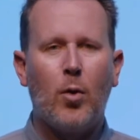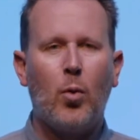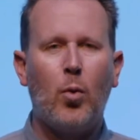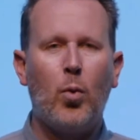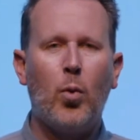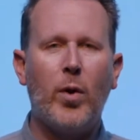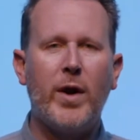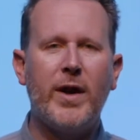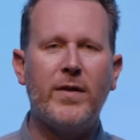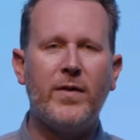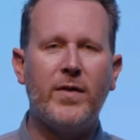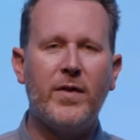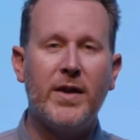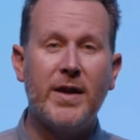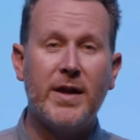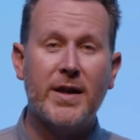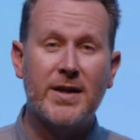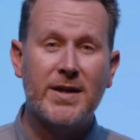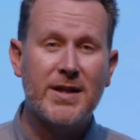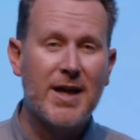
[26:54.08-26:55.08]
When
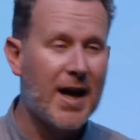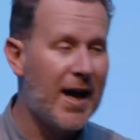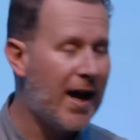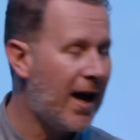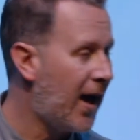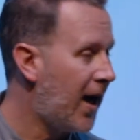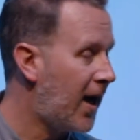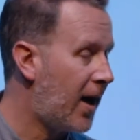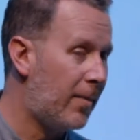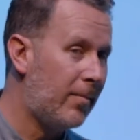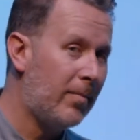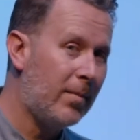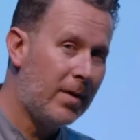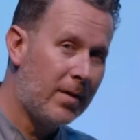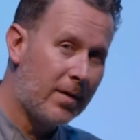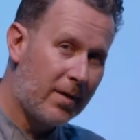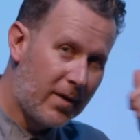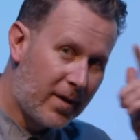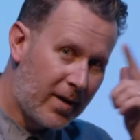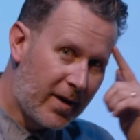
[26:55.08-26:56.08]
they're
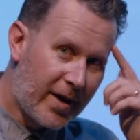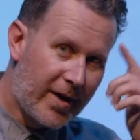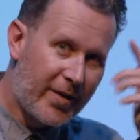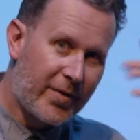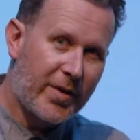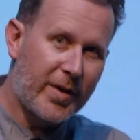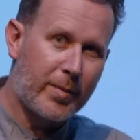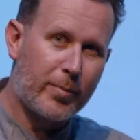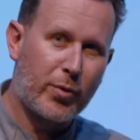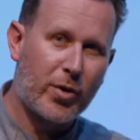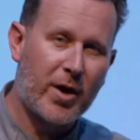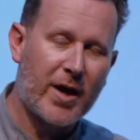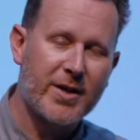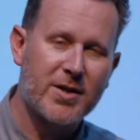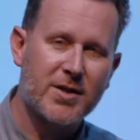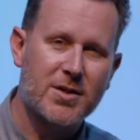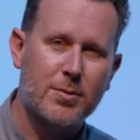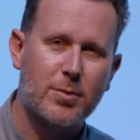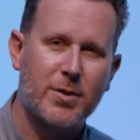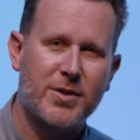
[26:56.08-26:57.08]
calm, their
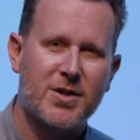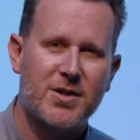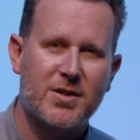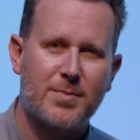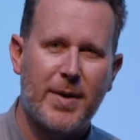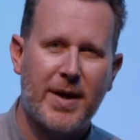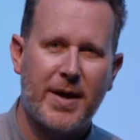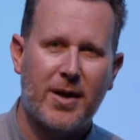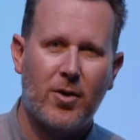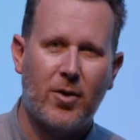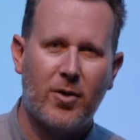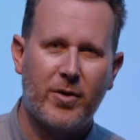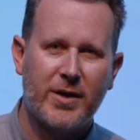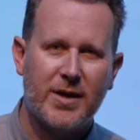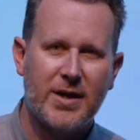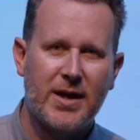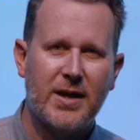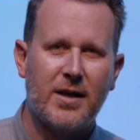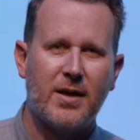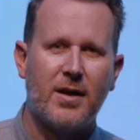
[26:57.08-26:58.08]
brain switches back on
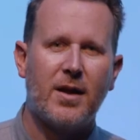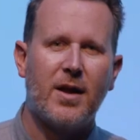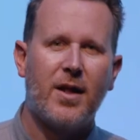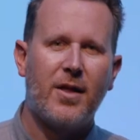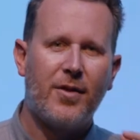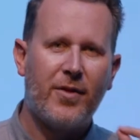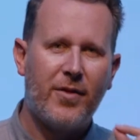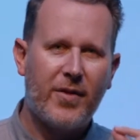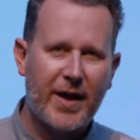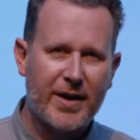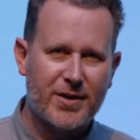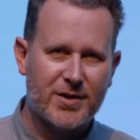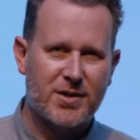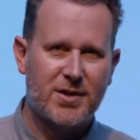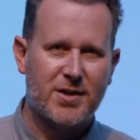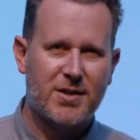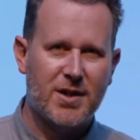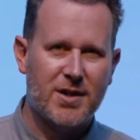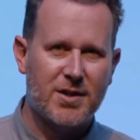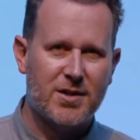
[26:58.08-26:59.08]
again. That's
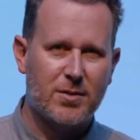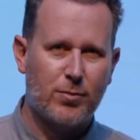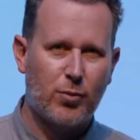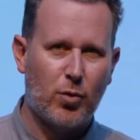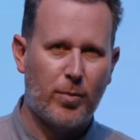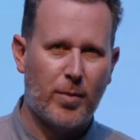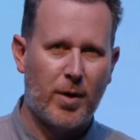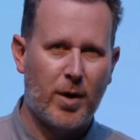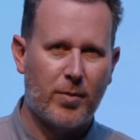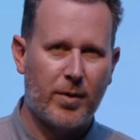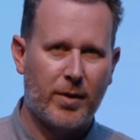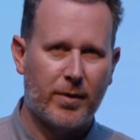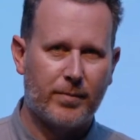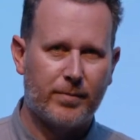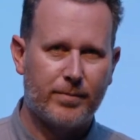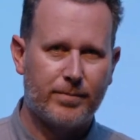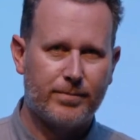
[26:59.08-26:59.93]
the teachable moment.